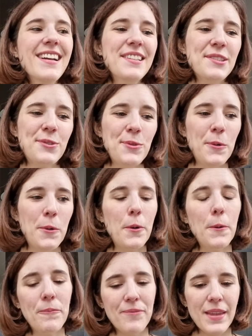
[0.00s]

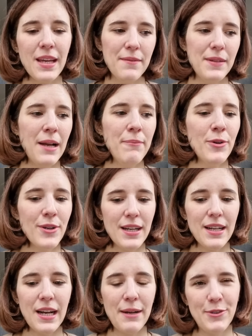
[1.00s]
So yeah, I'm
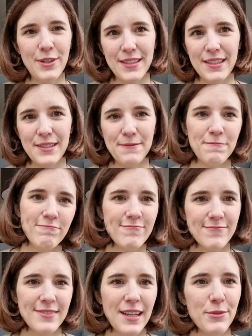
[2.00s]
gonna
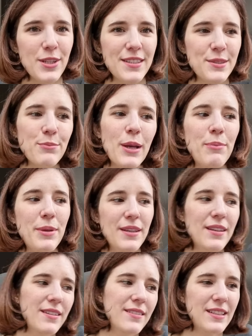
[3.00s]
see.
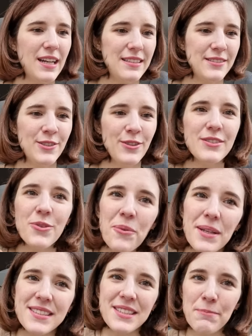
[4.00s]
Maybe, you know, it's
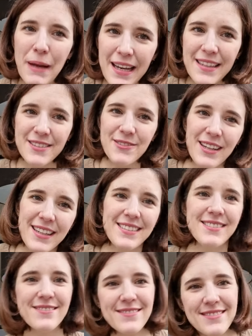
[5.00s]
always this balance, right?
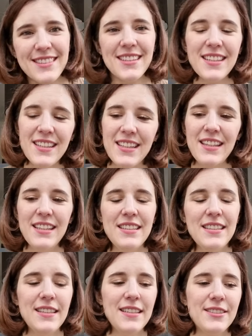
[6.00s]

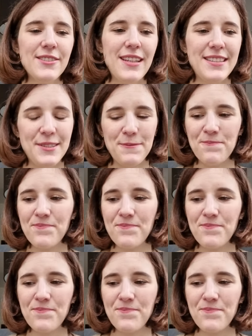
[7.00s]
So let's see.